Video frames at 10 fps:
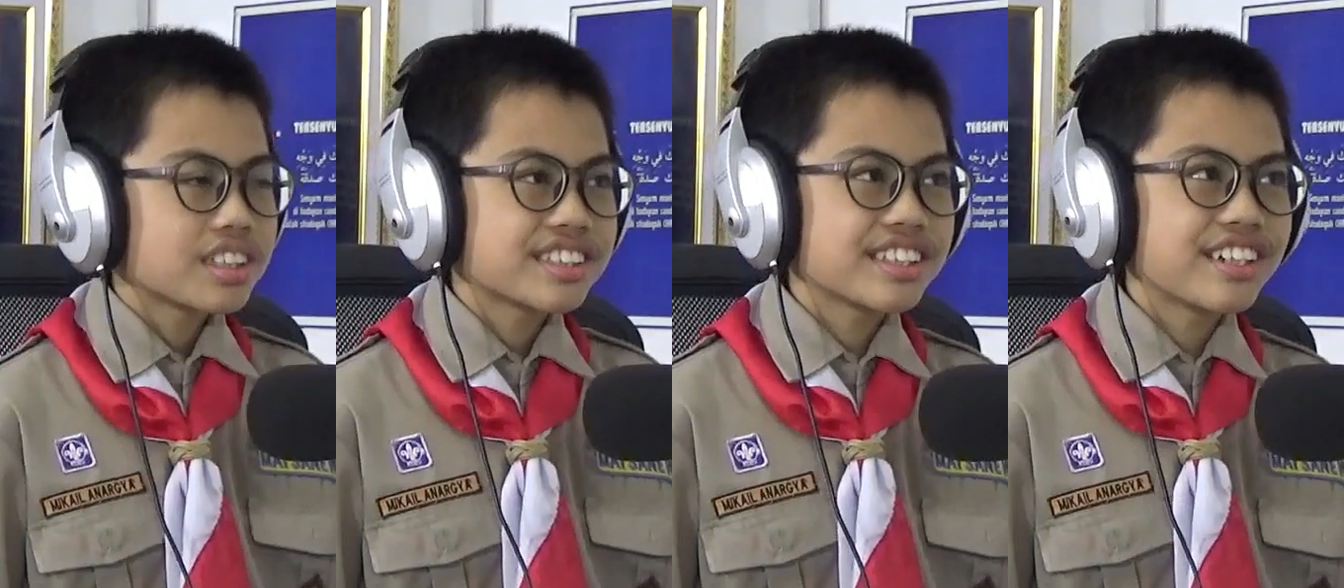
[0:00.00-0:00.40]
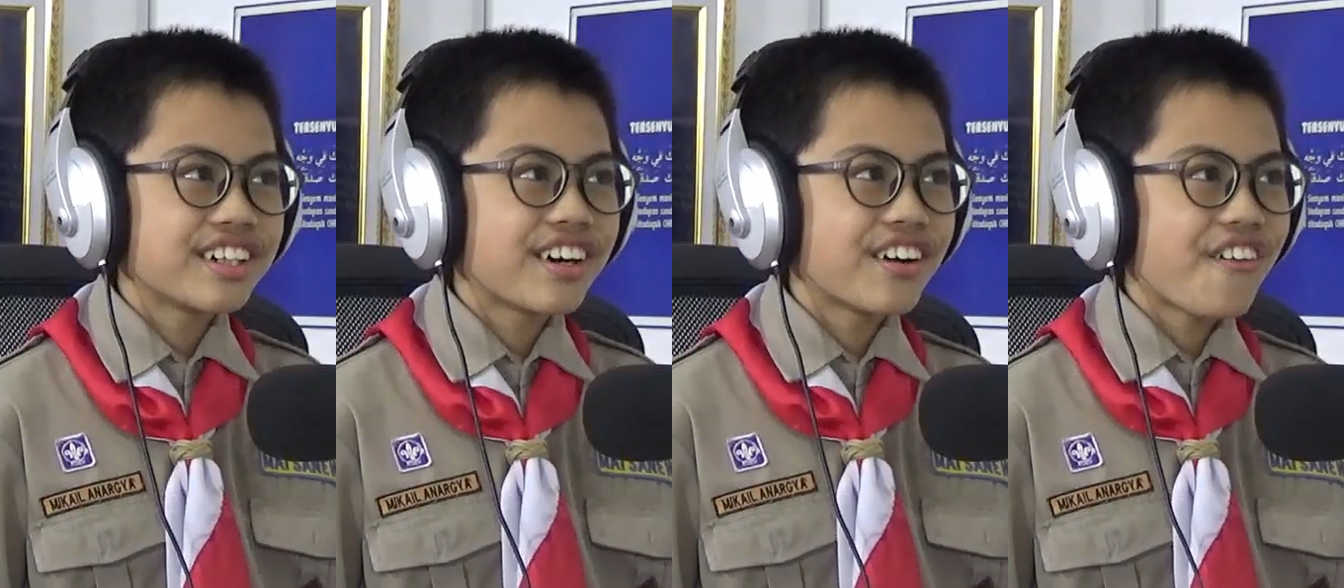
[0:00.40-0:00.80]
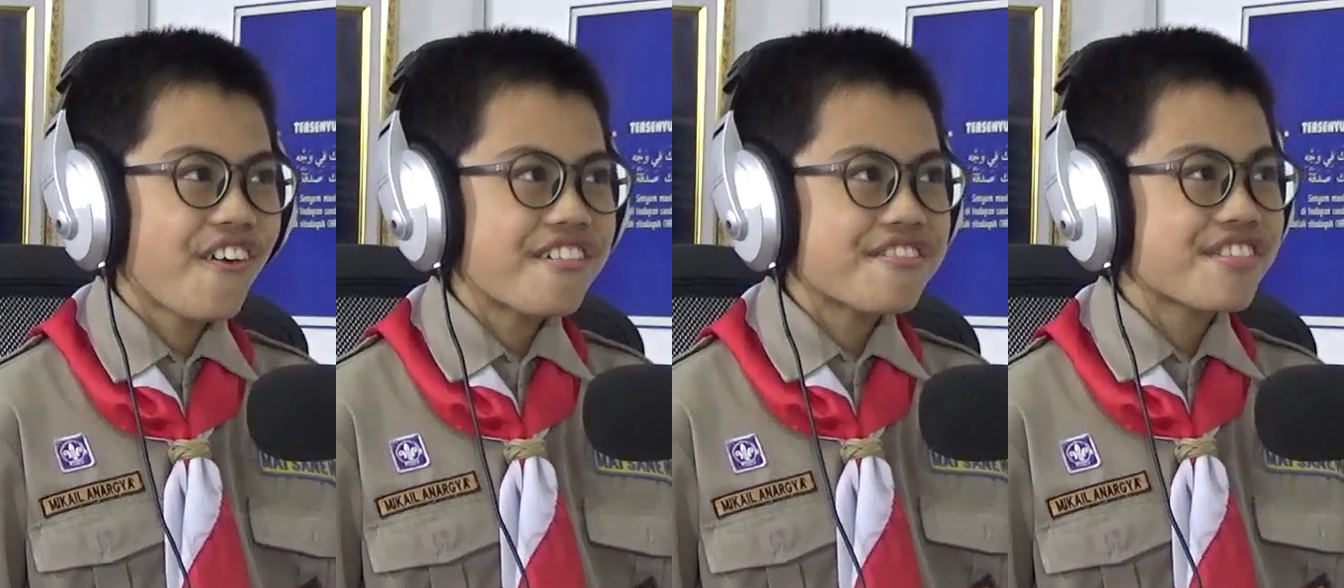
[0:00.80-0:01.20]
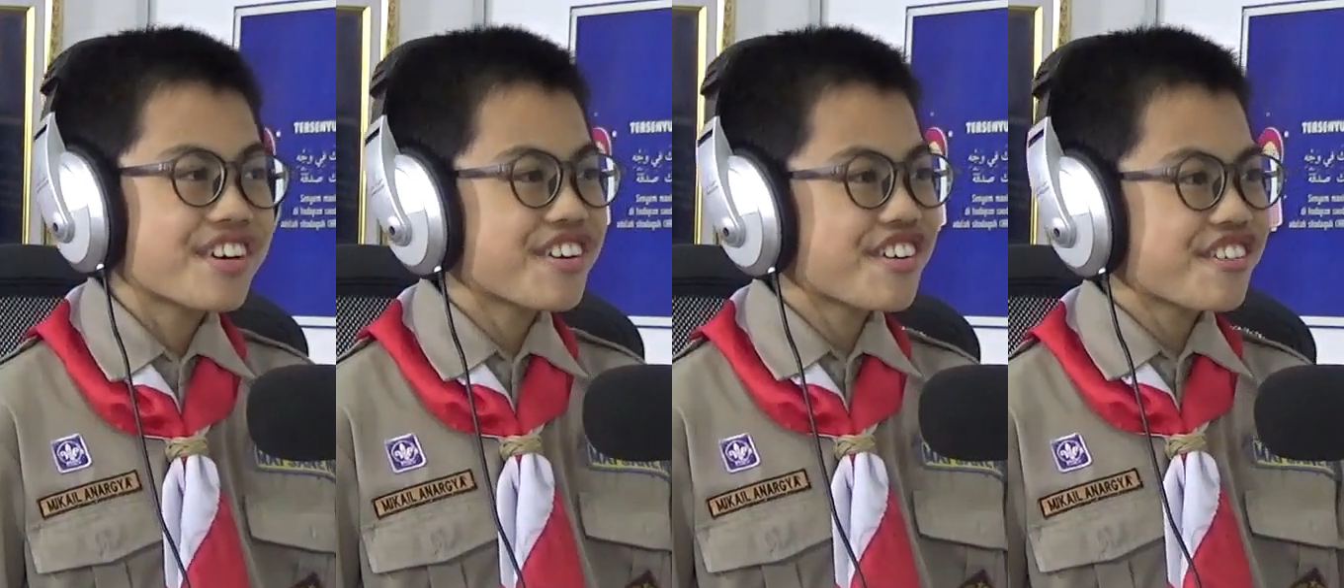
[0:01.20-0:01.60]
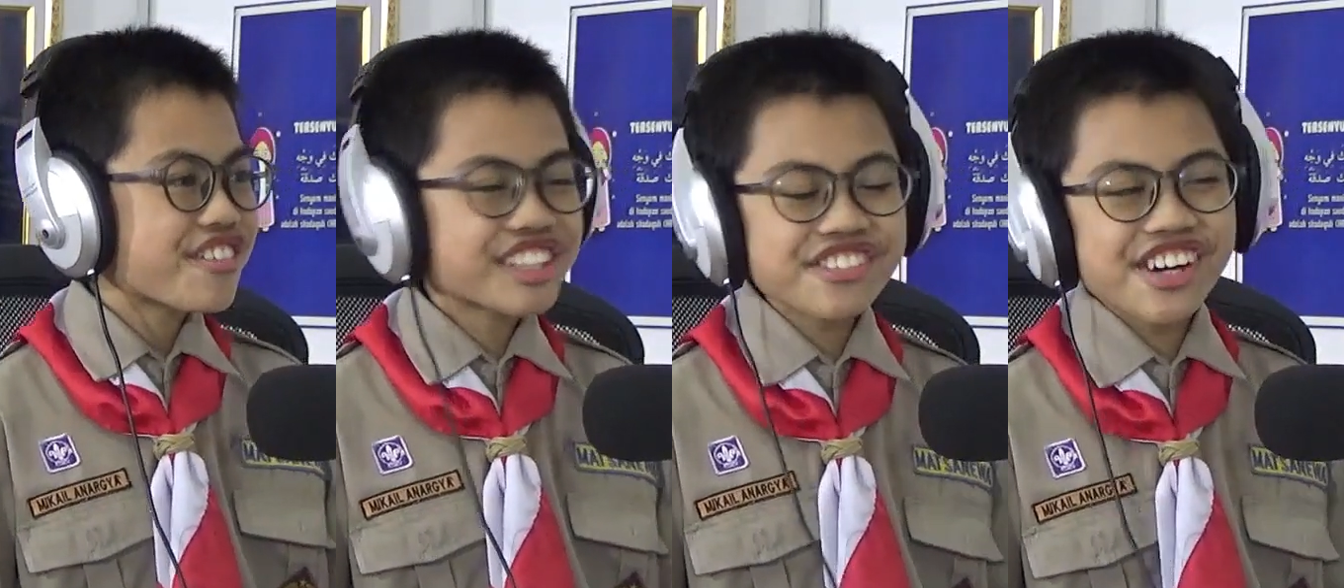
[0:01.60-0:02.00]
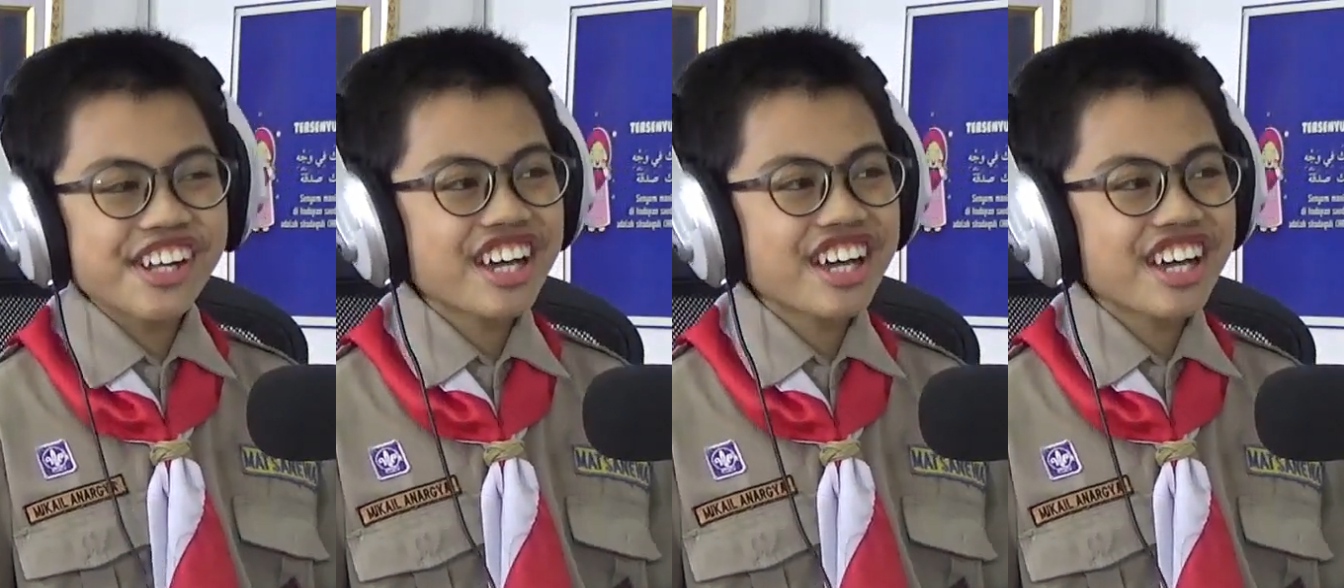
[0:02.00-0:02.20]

So, first of all,